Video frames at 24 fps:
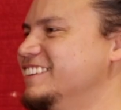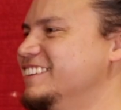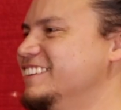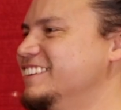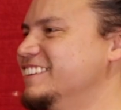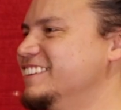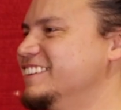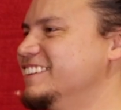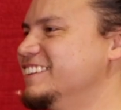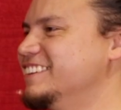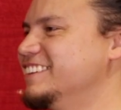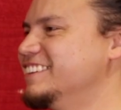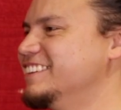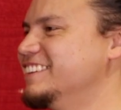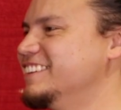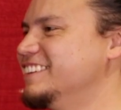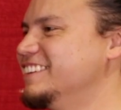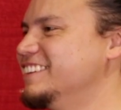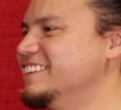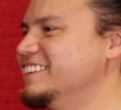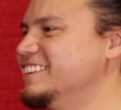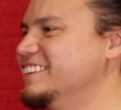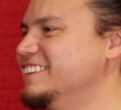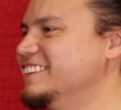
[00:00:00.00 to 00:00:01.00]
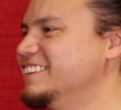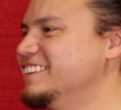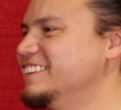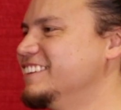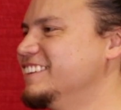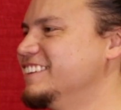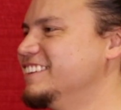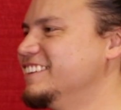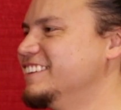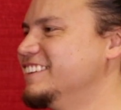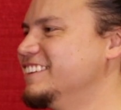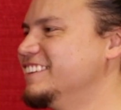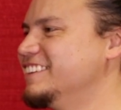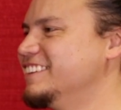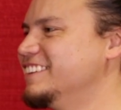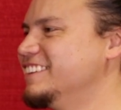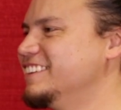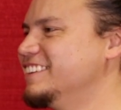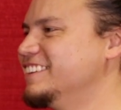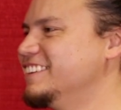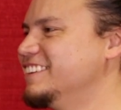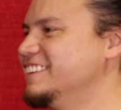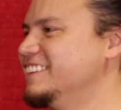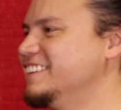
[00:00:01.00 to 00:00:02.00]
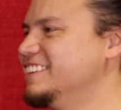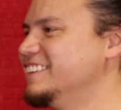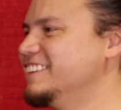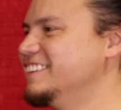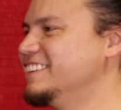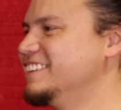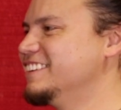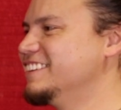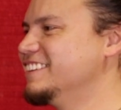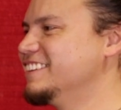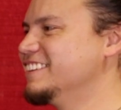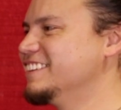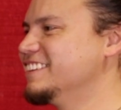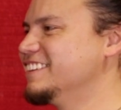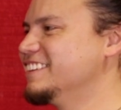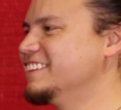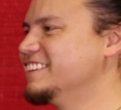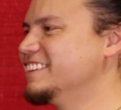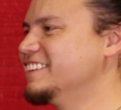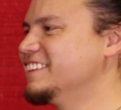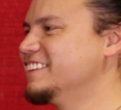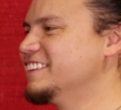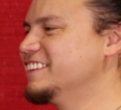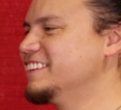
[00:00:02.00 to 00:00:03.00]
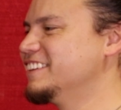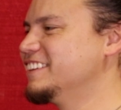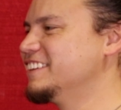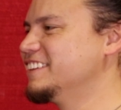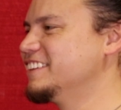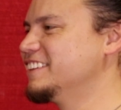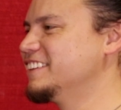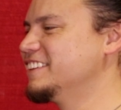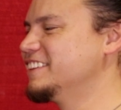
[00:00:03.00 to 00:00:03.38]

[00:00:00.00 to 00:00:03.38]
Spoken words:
(silent)